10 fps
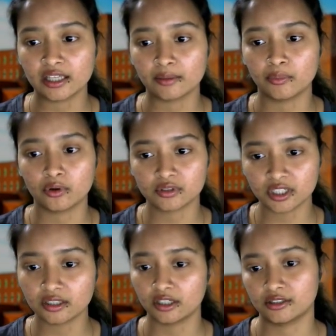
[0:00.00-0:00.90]
in the epoch
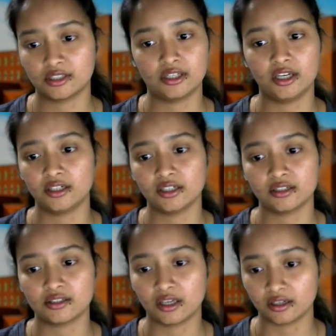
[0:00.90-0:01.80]
6, it
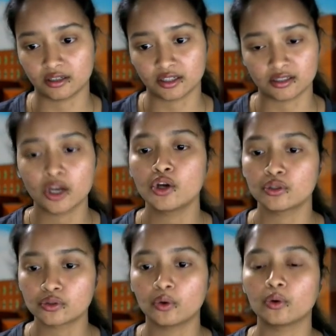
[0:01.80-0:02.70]
is increased.
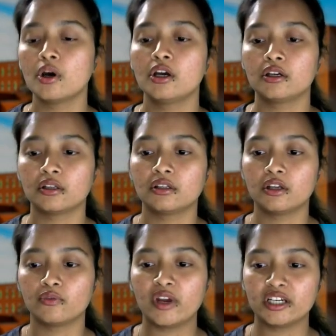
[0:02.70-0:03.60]
So,
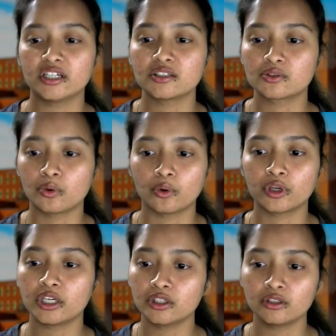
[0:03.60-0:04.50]
when it is
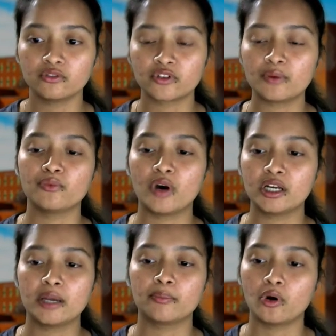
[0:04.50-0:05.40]
going from
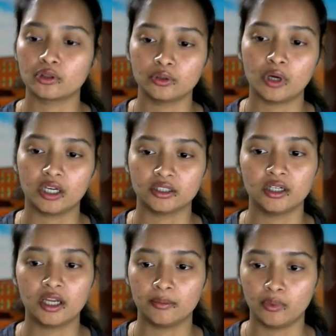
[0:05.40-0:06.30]
one epoch to
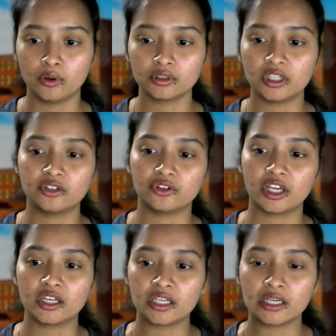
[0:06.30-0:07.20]
other epoch, the
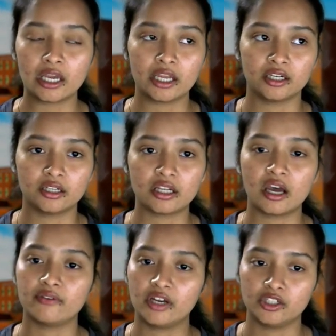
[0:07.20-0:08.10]
training and
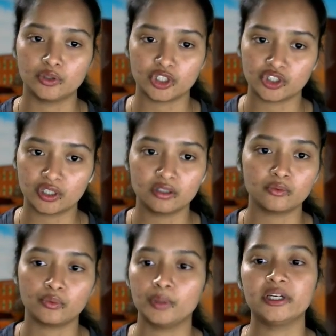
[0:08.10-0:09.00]
the
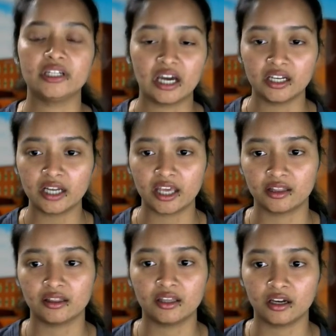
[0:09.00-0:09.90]
evaluation will be done,
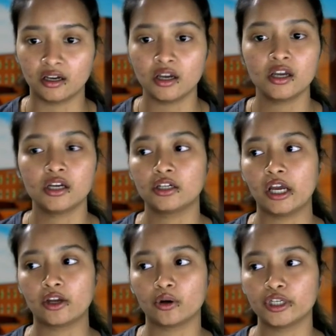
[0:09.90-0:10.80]
and the
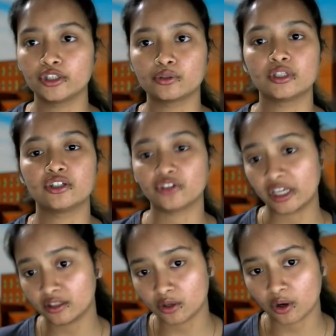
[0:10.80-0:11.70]
according to the
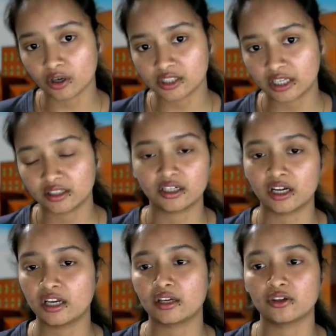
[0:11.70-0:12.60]
train laws and the
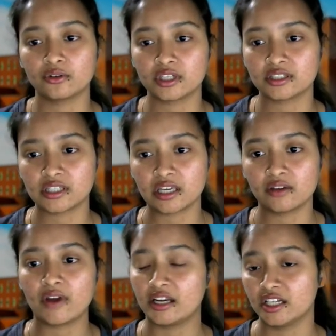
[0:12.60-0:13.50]
train
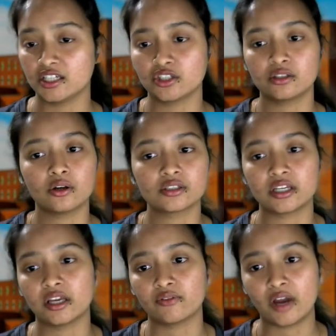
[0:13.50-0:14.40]
accuracy, validation
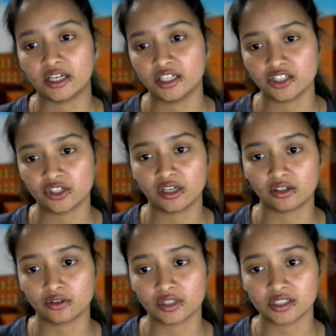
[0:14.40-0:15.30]
laws, and validation
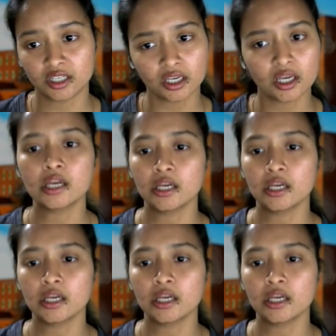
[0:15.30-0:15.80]
accuracy